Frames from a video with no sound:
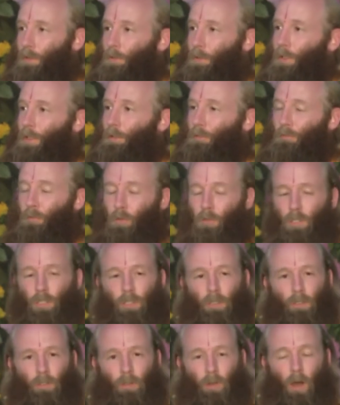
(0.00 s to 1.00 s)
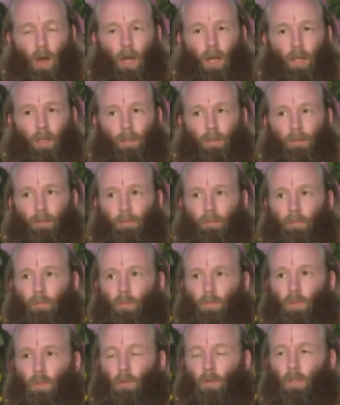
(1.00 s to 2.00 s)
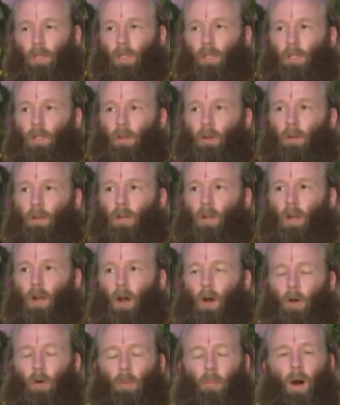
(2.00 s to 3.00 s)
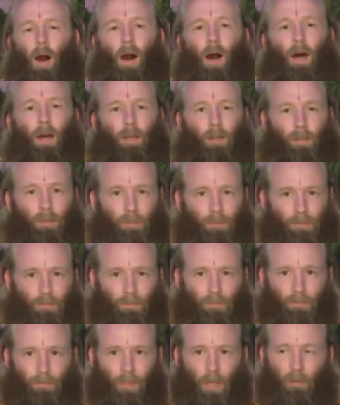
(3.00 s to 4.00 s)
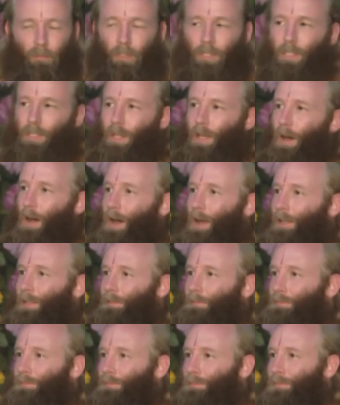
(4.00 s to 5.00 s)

doing devotion to God. Do it in your kaumar avastha.